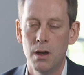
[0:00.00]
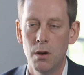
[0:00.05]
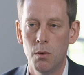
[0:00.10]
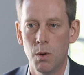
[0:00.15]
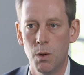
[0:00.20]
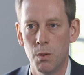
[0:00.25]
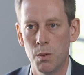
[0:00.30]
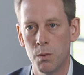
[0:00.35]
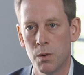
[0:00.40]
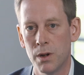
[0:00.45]

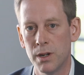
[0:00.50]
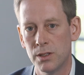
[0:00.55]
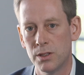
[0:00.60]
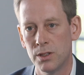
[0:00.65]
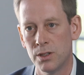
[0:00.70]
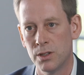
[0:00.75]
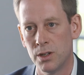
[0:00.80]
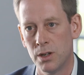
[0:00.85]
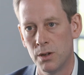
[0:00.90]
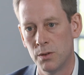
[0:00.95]
What we wanted to
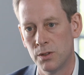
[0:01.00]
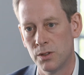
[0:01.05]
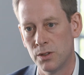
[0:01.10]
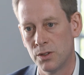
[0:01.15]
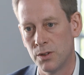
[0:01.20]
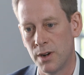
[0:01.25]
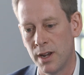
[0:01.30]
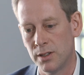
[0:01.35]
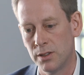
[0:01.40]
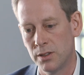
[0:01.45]
do was
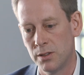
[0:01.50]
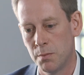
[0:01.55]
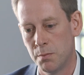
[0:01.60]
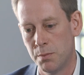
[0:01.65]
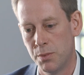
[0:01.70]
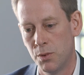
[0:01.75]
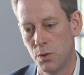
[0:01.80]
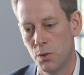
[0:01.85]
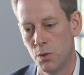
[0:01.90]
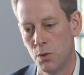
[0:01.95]
address the
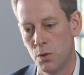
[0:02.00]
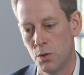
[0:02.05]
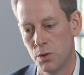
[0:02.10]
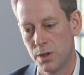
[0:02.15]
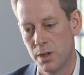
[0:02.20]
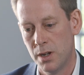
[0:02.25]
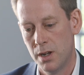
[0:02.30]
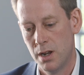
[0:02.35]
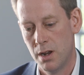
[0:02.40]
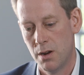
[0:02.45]
broad
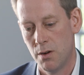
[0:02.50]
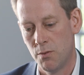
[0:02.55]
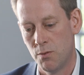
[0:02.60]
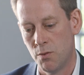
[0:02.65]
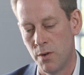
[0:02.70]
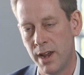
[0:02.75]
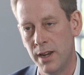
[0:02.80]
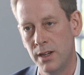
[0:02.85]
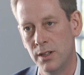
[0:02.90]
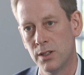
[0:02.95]

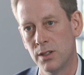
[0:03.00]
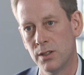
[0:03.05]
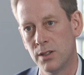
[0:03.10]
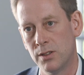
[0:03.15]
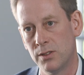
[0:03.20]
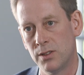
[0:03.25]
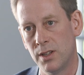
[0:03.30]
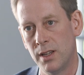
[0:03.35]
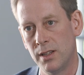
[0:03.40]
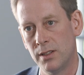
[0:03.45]
range of
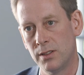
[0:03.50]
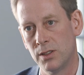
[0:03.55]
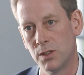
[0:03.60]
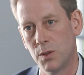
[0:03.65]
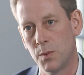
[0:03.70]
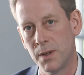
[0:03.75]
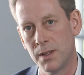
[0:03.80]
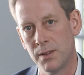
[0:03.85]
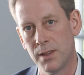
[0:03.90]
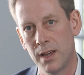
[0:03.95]
diseases
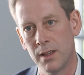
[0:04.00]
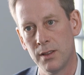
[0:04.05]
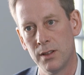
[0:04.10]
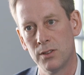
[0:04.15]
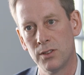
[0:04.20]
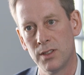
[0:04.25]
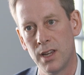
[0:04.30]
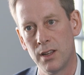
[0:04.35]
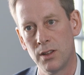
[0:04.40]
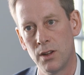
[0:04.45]
that we felt
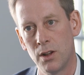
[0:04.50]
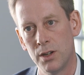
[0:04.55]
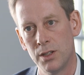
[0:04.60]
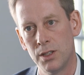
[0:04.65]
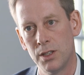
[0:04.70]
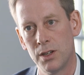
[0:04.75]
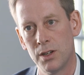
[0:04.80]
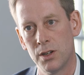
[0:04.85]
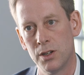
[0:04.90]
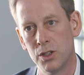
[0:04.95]
this
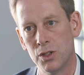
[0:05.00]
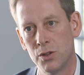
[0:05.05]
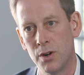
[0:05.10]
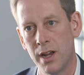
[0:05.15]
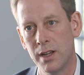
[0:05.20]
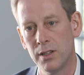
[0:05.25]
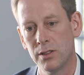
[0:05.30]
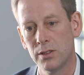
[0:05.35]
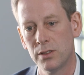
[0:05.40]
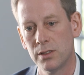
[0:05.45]
technology could
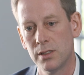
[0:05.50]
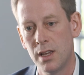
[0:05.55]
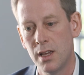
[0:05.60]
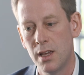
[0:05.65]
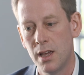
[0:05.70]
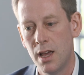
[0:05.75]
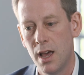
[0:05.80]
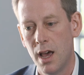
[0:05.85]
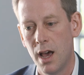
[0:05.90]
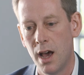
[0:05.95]
address,
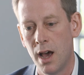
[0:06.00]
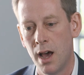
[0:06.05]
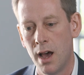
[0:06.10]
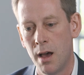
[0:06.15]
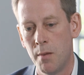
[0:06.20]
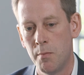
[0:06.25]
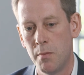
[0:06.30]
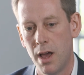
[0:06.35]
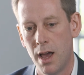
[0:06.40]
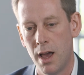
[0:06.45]

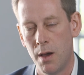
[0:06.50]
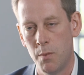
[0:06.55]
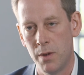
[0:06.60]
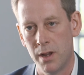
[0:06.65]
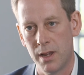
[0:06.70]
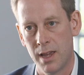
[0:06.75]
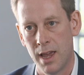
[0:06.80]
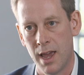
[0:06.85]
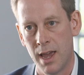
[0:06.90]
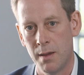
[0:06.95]
and we
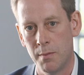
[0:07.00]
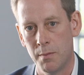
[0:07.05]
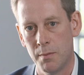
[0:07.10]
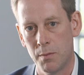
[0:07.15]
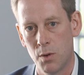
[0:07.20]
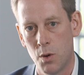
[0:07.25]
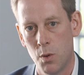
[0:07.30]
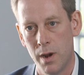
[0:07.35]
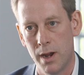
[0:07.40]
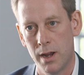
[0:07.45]
came
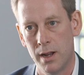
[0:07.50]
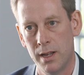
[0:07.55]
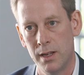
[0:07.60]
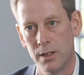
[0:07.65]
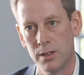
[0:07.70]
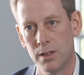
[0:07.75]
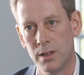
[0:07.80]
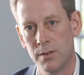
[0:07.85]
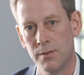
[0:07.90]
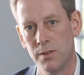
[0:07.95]
quickly
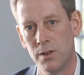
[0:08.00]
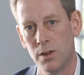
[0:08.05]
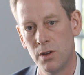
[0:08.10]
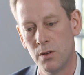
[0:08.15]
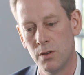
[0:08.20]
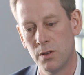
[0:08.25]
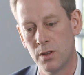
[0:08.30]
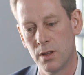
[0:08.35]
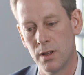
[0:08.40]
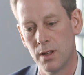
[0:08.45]
to the
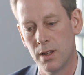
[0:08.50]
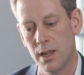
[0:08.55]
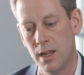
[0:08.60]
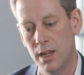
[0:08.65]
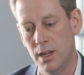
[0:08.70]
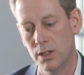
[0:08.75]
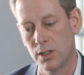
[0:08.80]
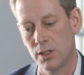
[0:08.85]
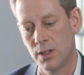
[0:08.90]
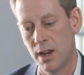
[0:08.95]
view that
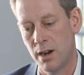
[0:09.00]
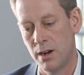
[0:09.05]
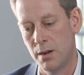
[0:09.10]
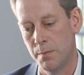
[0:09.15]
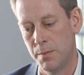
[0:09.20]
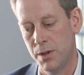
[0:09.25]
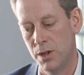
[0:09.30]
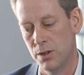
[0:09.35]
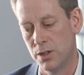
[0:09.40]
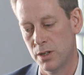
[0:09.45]
each
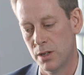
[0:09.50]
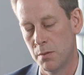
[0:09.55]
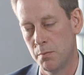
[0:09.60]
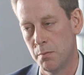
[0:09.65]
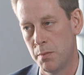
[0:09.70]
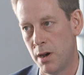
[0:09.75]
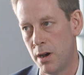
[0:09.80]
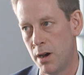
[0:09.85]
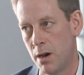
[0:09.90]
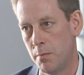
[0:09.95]
therapeutic
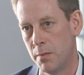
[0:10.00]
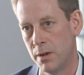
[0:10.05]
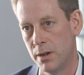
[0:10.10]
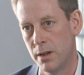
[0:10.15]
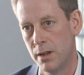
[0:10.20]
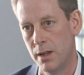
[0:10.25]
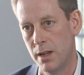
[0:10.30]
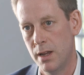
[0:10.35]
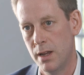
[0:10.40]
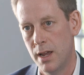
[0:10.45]
compartment
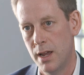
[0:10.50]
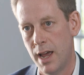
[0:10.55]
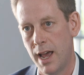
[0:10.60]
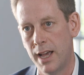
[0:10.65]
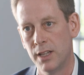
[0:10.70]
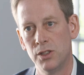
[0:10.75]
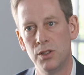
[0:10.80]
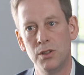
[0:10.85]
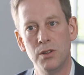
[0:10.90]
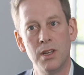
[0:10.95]

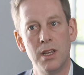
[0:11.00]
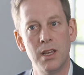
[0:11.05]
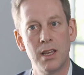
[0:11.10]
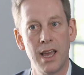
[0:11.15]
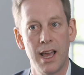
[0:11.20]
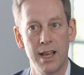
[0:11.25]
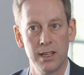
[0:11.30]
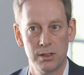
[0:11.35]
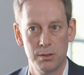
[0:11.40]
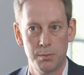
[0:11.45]
has unique
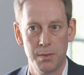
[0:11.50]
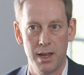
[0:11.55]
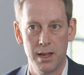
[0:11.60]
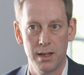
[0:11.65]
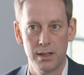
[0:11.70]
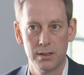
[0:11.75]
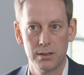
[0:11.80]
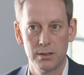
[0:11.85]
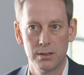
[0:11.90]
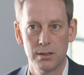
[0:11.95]

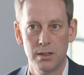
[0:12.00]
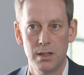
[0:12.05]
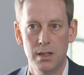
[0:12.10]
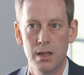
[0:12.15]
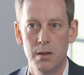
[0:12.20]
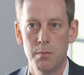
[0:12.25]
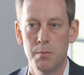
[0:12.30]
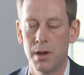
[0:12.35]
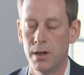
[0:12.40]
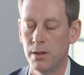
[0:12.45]
aspects,
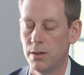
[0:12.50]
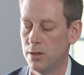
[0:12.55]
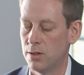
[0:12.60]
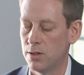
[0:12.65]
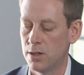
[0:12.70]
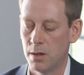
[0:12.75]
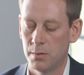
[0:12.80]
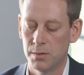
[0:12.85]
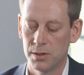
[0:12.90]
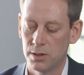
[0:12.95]
both in
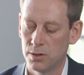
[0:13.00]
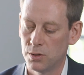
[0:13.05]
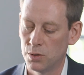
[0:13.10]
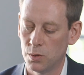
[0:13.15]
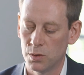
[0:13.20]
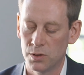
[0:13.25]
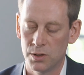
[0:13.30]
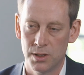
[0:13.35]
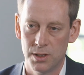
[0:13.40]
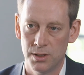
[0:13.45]
terms of the
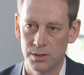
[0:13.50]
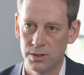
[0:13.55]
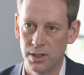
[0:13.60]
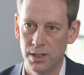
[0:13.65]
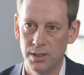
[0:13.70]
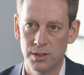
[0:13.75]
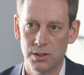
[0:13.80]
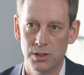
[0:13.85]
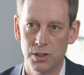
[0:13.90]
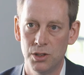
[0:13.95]
sorts of
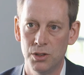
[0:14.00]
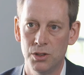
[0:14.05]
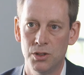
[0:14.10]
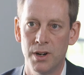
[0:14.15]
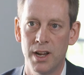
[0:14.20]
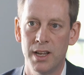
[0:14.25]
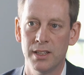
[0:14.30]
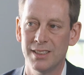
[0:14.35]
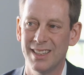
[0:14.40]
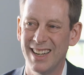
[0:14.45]
diseases you
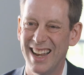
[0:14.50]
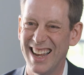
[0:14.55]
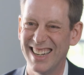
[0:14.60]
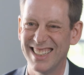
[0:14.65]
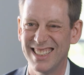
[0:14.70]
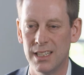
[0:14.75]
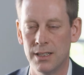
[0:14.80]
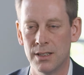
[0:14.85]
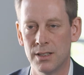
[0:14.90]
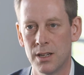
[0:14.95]
address and
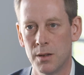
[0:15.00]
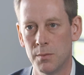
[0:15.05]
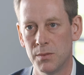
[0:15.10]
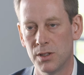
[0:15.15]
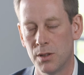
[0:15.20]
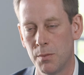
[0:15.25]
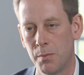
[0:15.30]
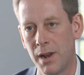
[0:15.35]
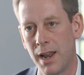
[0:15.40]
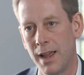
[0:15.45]
actually in terms
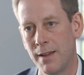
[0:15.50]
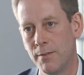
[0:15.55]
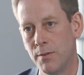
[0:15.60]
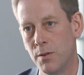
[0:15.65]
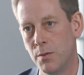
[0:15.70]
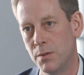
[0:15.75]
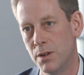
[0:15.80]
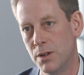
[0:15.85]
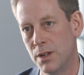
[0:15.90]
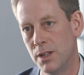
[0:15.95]
of the
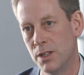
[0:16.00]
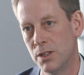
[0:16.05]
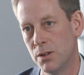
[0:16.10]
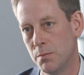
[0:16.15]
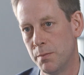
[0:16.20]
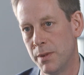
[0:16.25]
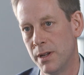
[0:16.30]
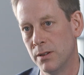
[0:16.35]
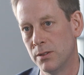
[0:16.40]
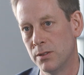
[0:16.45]
platform you need to
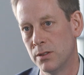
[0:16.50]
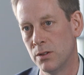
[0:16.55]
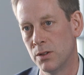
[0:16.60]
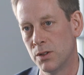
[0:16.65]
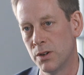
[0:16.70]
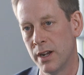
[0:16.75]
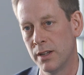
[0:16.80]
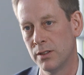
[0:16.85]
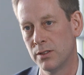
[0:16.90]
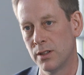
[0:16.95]
build to
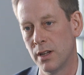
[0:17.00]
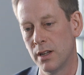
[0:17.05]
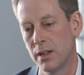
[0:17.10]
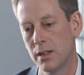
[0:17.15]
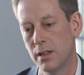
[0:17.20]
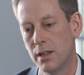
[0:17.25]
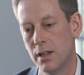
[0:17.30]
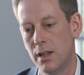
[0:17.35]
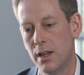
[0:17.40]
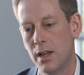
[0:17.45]
address it.
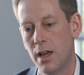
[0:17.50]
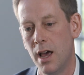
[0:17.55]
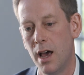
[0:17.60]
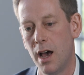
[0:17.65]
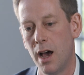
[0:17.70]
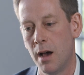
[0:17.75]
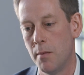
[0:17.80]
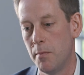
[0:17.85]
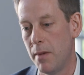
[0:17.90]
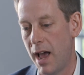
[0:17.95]

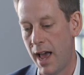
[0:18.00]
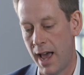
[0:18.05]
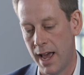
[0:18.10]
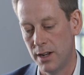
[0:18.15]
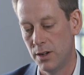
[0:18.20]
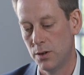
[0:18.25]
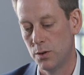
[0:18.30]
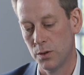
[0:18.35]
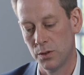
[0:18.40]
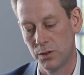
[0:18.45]

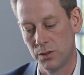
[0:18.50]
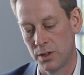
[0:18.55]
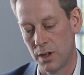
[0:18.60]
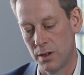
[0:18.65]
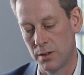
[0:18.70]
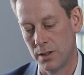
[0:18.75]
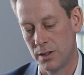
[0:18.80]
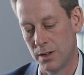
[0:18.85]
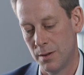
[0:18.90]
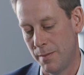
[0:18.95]
And also
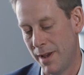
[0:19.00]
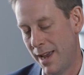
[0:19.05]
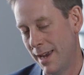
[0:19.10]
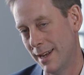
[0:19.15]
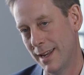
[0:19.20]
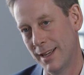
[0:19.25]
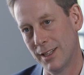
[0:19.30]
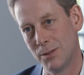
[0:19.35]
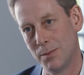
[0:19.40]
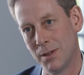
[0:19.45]
the
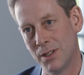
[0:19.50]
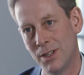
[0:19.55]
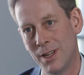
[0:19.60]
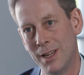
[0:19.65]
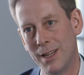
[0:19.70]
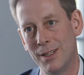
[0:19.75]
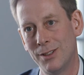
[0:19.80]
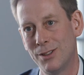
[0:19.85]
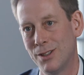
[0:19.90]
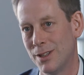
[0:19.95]
domain
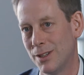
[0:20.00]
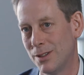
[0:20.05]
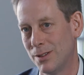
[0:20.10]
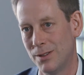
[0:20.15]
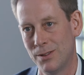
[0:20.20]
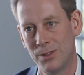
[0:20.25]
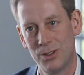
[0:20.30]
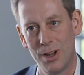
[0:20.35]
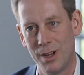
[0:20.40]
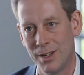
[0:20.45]
expertise, so the
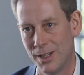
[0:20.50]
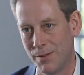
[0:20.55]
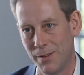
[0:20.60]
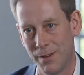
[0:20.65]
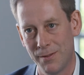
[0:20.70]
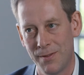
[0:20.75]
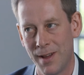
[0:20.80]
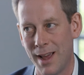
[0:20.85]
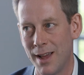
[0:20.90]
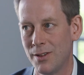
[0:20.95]
scientific
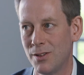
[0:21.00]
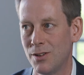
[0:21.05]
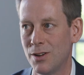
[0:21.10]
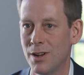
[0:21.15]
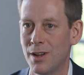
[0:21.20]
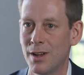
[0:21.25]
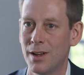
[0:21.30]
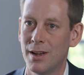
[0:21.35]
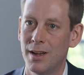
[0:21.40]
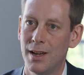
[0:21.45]

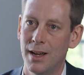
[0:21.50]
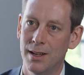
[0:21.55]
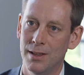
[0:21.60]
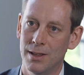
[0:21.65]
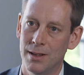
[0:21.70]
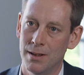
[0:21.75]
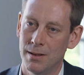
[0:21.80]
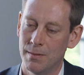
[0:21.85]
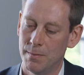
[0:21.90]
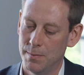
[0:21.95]
founder and
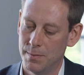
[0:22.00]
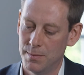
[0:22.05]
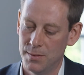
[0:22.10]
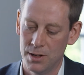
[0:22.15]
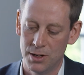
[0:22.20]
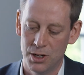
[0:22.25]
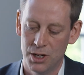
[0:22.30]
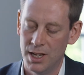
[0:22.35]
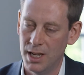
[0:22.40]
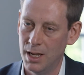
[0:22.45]
the
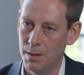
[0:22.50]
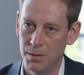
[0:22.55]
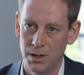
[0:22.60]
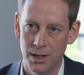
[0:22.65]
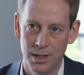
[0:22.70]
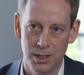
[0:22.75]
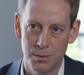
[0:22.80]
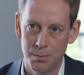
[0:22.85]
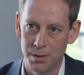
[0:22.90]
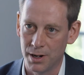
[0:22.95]
team you
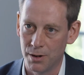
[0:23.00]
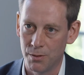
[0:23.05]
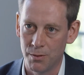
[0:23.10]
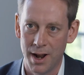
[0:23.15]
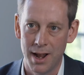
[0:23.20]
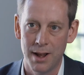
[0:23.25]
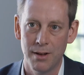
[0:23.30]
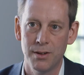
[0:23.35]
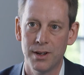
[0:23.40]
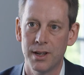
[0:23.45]
need to bring
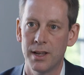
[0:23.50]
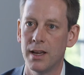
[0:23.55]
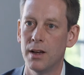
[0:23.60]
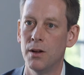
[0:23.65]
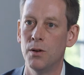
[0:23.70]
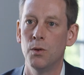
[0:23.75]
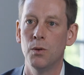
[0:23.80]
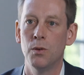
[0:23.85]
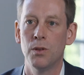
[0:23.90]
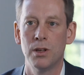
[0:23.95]
around it,
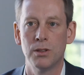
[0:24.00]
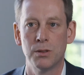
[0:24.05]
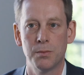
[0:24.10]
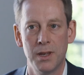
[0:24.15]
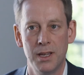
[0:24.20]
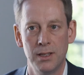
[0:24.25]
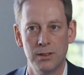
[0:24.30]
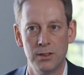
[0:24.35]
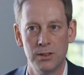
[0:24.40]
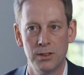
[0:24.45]
and all those
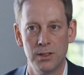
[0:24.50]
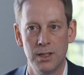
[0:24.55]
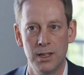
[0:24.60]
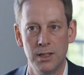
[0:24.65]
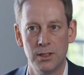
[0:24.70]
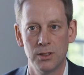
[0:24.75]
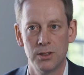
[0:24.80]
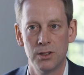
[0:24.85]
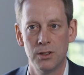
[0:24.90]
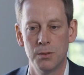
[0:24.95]
pieces you need
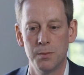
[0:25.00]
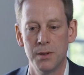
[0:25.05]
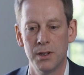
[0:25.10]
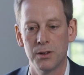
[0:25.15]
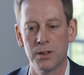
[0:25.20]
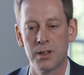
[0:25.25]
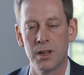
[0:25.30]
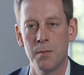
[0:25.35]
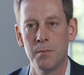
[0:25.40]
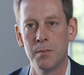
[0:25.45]
to do to build
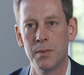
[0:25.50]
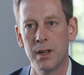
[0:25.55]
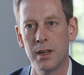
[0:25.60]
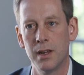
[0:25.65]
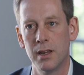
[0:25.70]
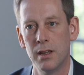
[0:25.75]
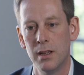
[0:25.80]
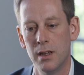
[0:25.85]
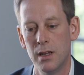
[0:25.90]
a company.